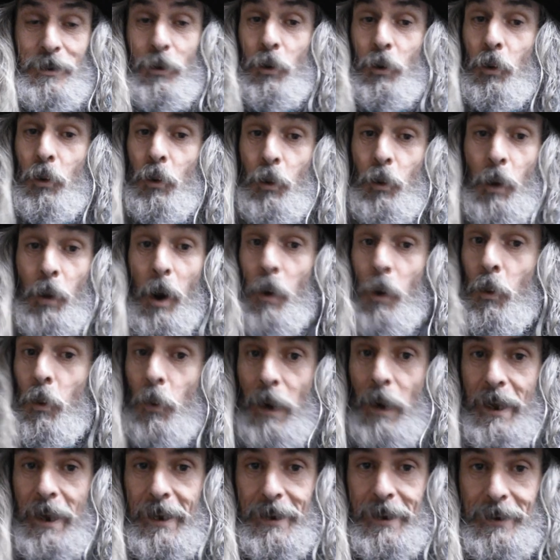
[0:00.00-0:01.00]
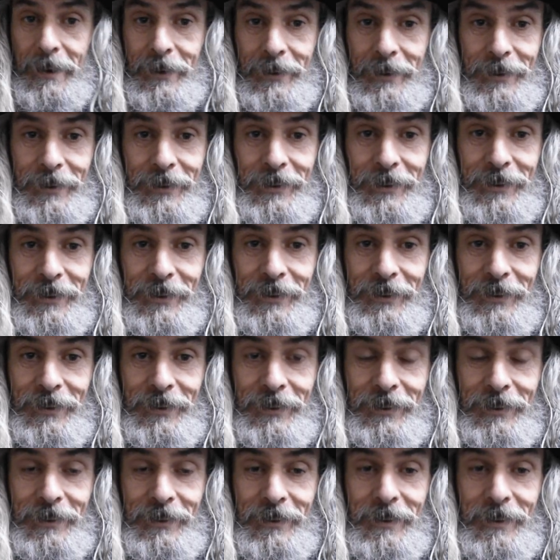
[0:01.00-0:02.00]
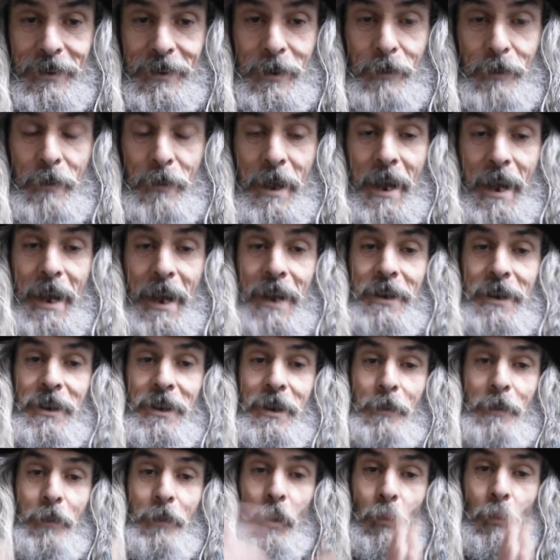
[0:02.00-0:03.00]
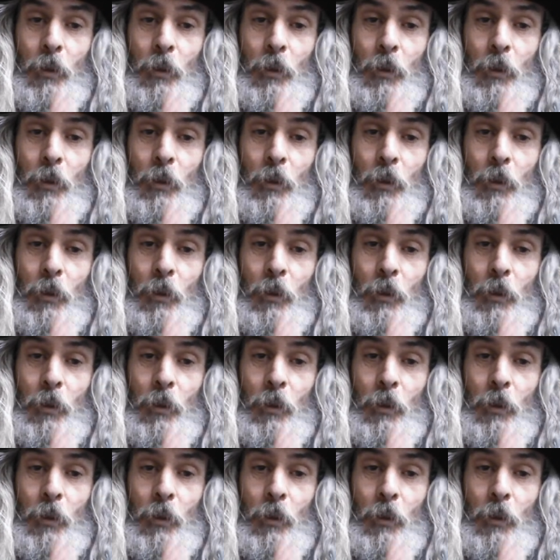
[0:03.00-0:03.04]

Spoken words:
Always. And